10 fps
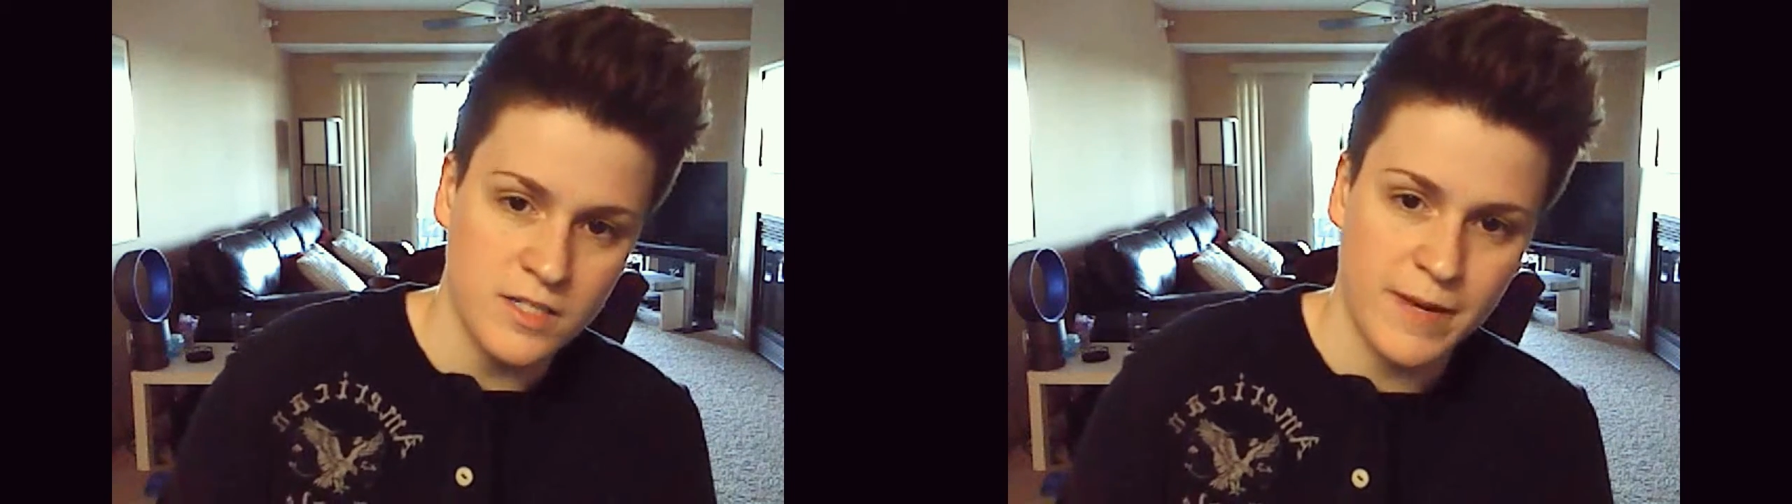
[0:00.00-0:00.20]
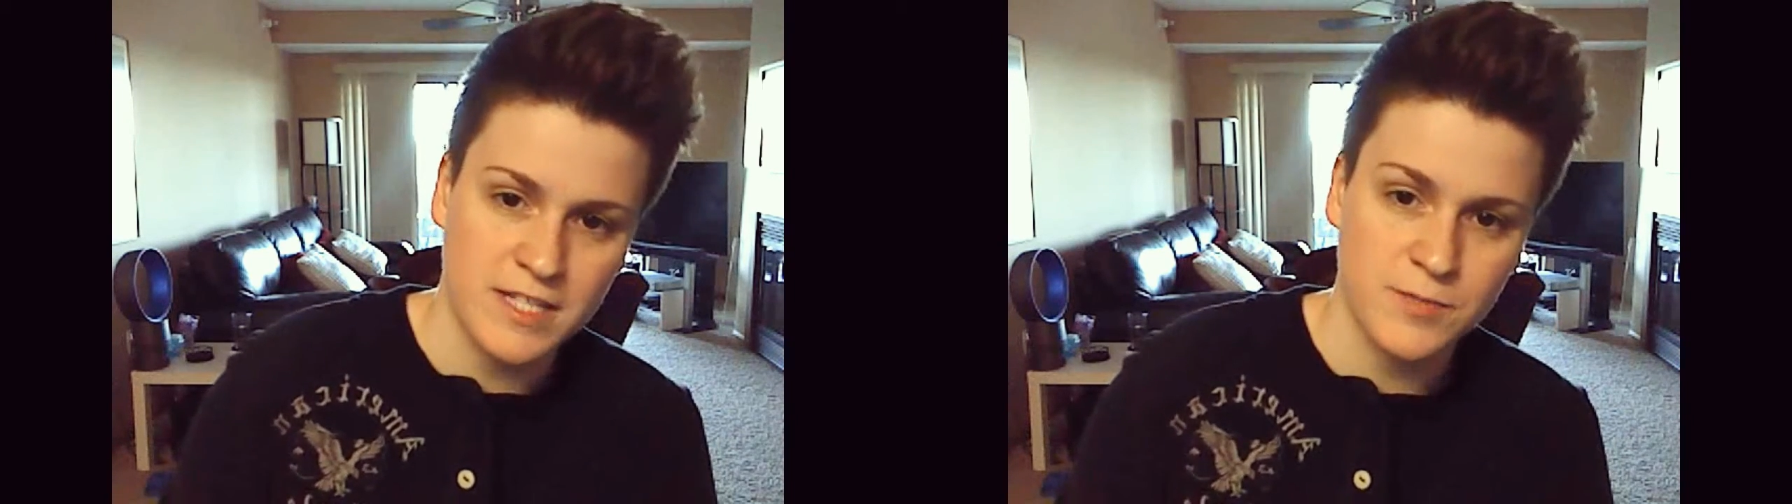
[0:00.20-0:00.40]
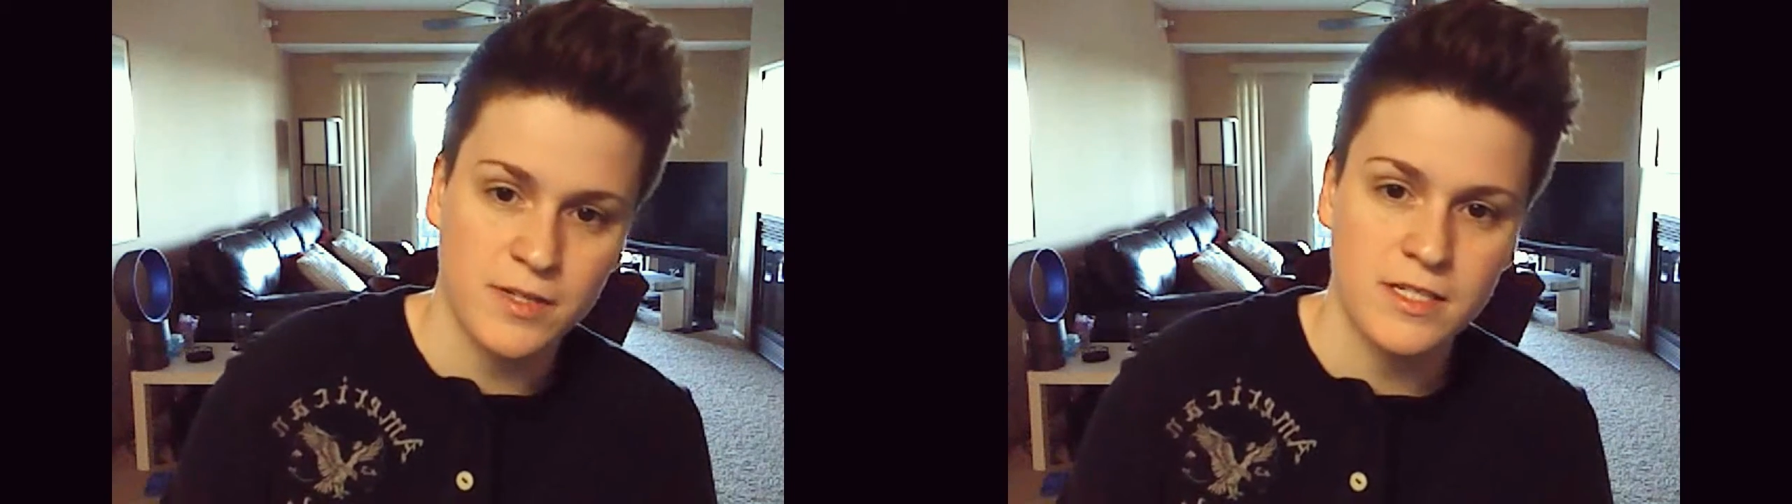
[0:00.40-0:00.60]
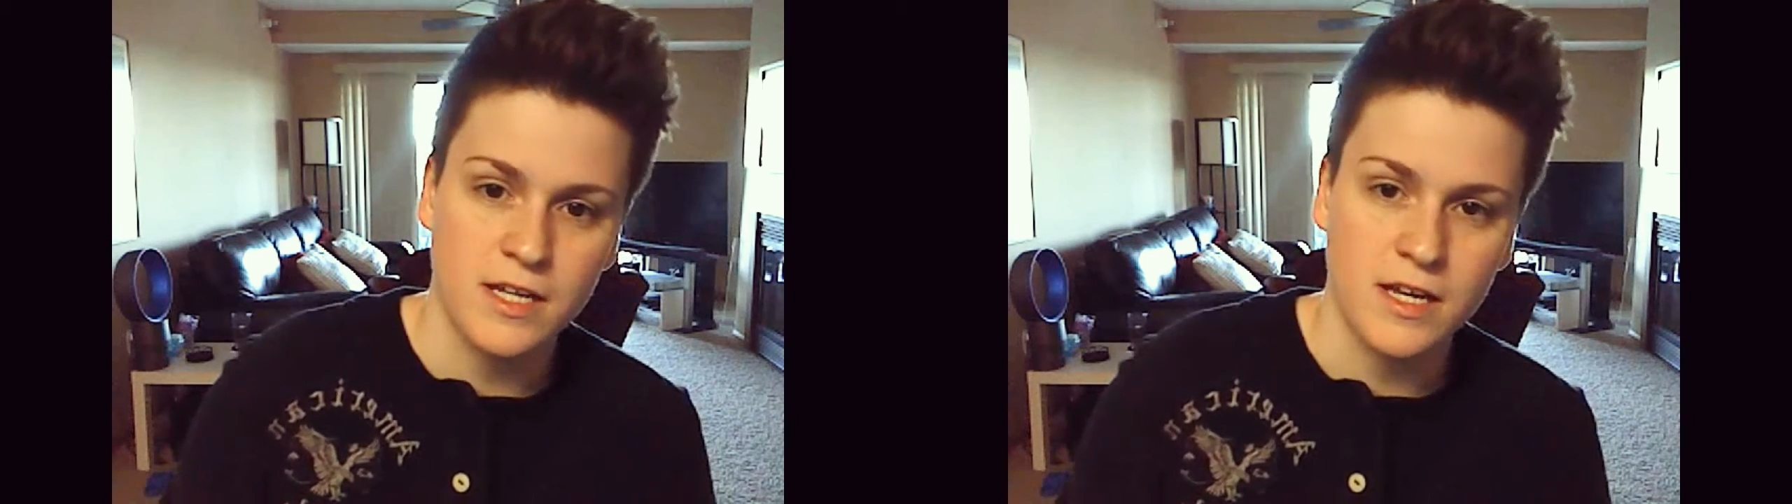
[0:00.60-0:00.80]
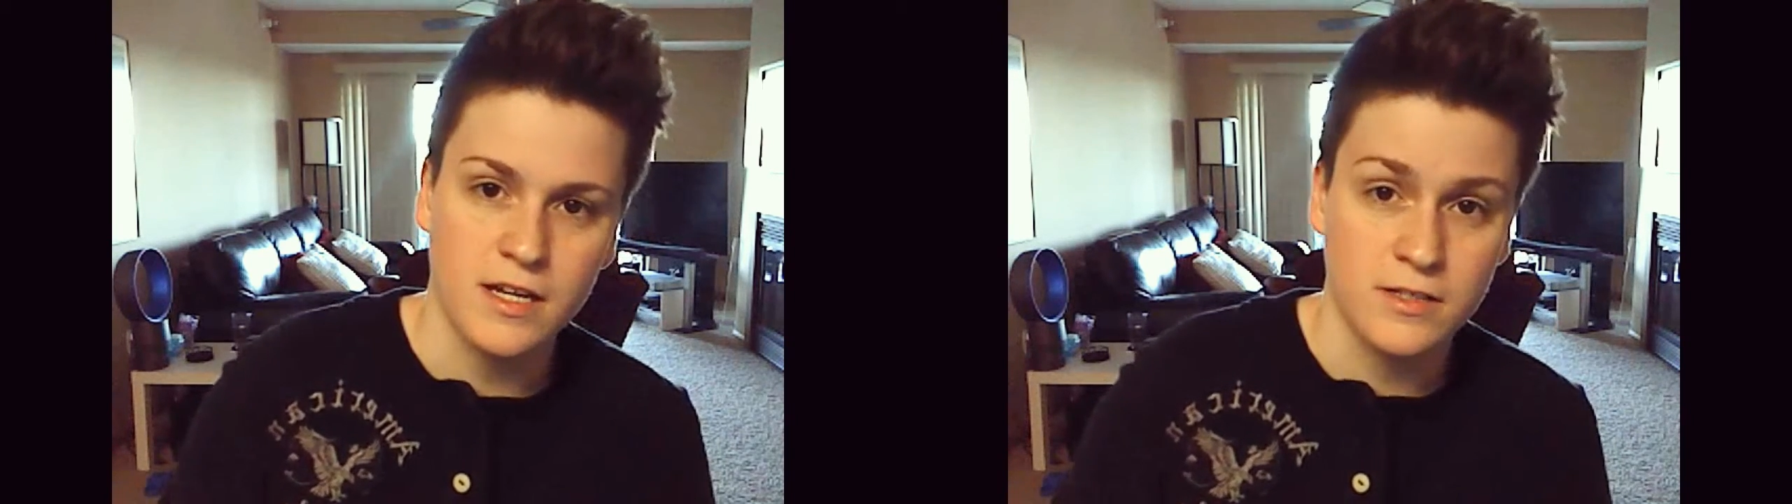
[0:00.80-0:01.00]
This past
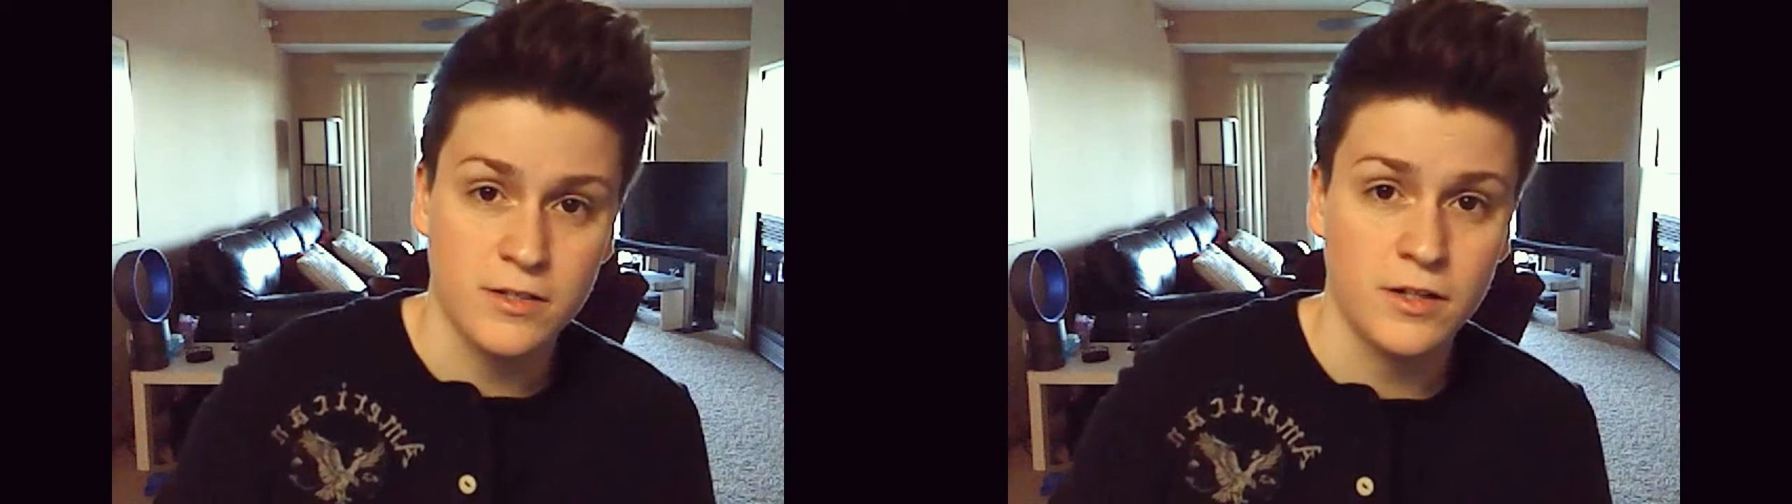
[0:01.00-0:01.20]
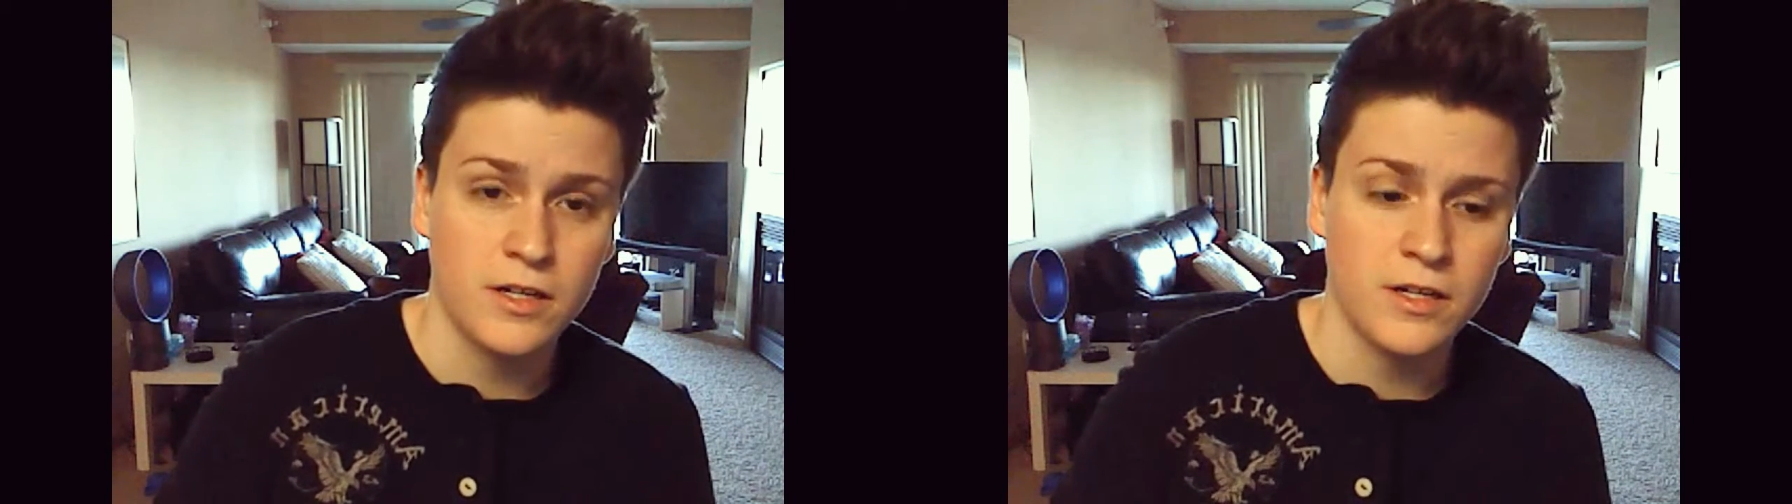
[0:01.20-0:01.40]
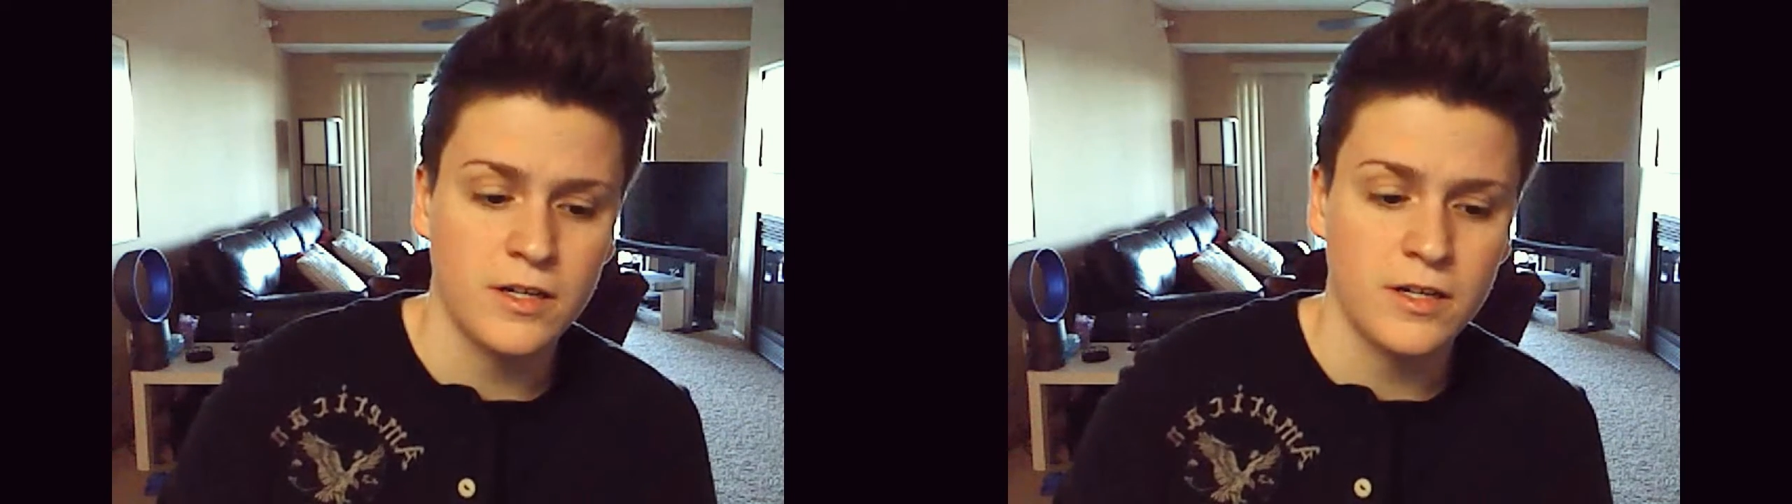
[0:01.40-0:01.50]
Wednesday, I took